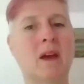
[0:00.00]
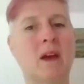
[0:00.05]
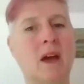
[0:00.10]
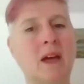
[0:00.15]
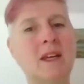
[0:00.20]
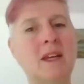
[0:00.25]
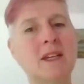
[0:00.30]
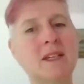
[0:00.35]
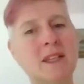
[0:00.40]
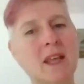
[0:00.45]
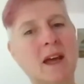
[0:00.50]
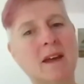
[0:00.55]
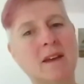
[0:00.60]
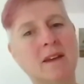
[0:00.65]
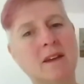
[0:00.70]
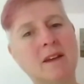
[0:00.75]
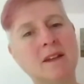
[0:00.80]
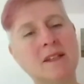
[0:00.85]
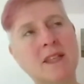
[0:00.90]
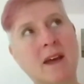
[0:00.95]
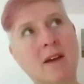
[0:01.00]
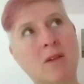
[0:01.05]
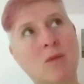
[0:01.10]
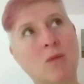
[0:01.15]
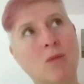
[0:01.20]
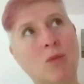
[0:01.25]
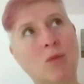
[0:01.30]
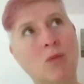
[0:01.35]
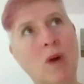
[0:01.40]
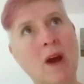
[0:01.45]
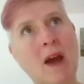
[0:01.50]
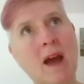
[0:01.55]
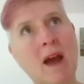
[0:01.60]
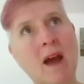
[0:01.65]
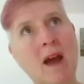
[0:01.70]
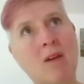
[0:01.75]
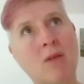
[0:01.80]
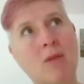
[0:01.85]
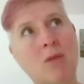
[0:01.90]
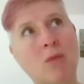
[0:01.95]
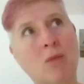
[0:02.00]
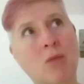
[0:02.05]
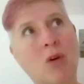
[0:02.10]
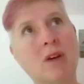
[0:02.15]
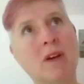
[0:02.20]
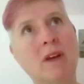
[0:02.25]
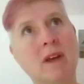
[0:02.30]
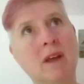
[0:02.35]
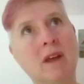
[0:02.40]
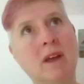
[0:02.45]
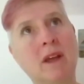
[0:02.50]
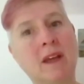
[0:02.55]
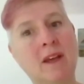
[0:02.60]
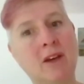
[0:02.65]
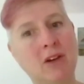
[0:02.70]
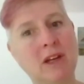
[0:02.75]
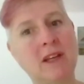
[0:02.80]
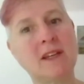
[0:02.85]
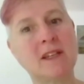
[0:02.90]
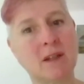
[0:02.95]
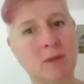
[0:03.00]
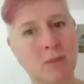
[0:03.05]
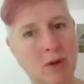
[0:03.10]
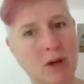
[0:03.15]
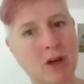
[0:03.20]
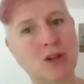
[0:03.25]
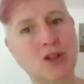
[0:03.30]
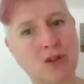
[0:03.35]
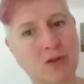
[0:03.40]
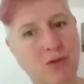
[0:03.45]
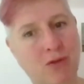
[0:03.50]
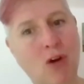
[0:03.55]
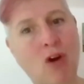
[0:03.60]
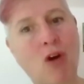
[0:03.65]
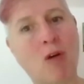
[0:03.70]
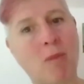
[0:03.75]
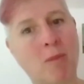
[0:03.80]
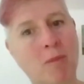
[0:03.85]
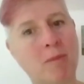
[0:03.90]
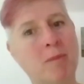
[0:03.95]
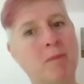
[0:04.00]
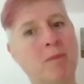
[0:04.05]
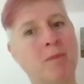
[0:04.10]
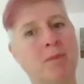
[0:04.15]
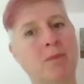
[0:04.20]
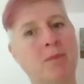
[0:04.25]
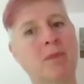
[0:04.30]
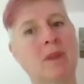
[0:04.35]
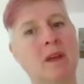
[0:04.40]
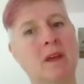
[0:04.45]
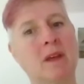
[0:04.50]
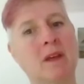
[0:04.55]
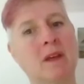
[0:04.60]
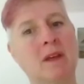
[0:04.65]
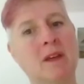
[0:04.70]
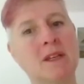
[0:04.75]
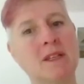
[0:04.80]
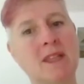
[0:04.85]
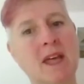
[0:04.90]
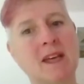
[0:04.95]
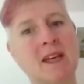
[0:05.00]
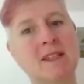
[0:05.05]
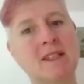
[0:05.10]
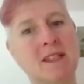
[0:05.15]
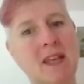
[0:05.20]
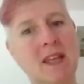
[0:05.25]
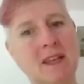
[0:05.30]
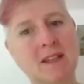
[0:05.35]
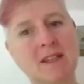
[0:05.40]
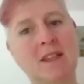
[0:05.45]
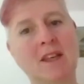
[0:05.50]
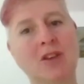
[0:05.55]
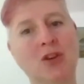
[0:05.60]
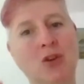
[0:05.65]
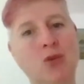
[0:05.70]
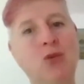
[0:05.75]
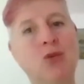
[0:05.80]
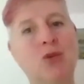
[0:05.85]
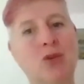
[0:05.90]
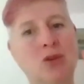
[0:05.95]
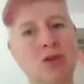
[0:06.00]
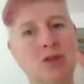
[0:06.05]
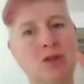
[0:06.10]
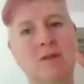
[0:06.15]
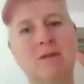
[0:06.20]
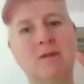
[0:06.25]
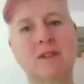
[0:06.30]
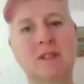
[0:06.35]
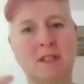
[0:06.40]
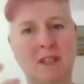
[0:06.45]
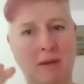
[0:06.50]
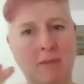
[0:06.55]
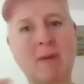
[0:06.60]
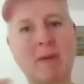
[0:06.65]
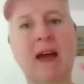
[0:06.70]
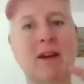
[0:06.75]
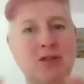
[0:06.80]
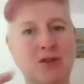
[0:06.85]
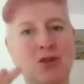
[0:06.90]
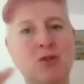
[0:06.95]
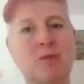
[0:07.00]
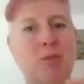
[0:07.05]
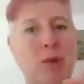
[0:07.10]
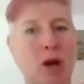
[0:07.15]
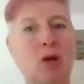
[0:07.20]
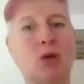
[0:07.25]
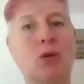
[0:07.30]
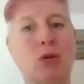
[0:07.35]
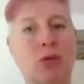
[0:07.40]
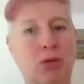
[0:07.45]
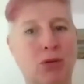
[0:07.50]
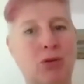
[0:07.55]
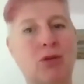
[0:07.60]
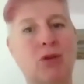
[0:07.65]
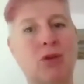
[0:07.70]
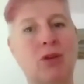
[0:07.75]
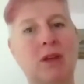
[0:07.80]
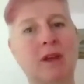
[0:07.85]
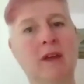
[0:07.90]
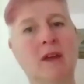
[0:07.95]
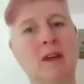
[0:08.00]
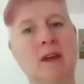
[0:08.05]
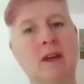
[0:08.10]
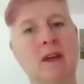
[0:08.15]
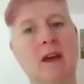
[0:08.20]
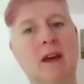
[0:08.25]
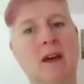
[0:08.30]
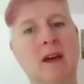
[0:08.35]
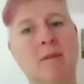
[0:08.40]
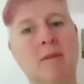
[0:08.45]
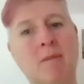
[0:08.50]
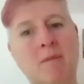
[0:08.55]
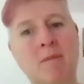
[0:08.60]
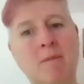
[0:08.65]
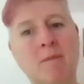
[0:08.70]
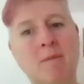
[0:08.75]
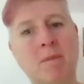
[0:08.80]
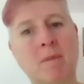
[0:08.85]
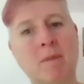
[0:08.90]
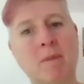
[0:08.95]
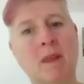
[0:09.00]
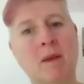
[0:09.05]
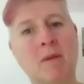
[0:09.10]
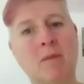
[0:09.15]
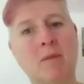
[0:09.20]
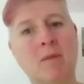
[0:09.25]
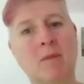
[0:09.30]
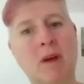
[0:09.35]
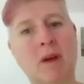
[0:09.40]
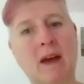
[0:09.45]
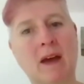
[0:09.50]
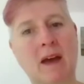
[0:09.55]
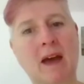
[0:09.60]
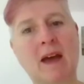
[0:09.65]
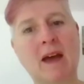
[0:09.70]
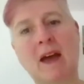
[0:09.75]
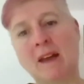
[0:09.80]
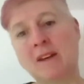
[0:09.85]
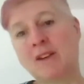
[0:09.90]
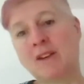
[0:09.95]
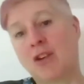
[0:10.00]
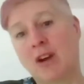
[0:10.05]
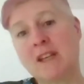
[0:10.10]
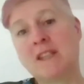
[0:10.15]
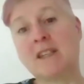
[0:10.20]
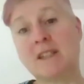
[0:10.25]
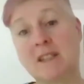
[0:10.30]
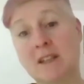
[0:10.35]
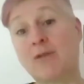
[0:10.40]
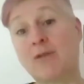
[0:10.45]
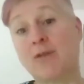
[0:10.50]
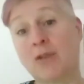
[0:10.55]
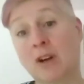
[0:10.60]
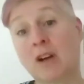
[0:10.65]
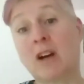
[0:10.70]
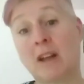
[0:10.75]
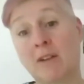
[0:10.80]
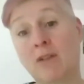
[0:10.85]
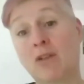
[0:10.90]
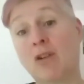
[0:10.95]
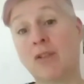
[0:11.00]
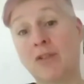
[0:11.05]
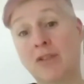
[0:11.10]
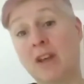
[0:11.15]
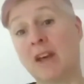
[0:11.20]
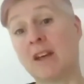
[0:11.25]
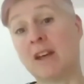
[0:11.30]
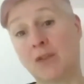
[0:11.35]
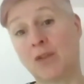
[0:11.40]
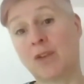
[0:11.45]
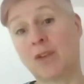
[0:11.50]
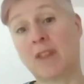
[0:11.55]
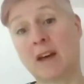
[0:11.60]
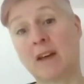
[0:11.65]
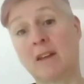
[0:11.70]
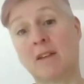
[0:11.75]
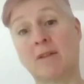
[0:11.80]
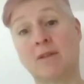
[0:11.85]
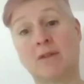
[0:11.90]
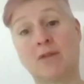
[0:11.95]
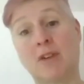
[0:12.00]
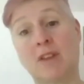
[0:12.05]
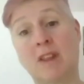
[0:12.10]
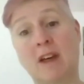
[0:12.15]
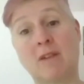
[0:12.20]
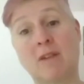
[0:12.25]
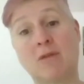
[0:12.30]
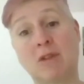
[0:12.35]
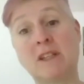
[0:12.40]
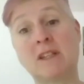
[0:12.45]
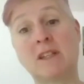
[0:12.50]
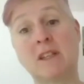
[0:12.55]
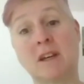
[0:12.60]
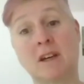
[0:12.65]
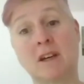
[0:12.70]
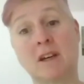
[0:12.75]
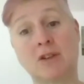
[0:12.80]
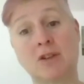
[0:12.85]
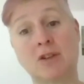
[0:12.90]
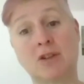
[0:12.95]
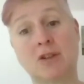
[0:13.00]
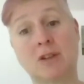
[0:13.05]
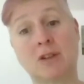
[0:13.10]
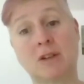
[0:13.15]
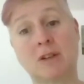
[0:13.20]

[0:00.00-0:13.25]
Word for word: And is that where what ECOLISE emerged from? Is that sense that you could somehow do both and create a different kind of context for that research?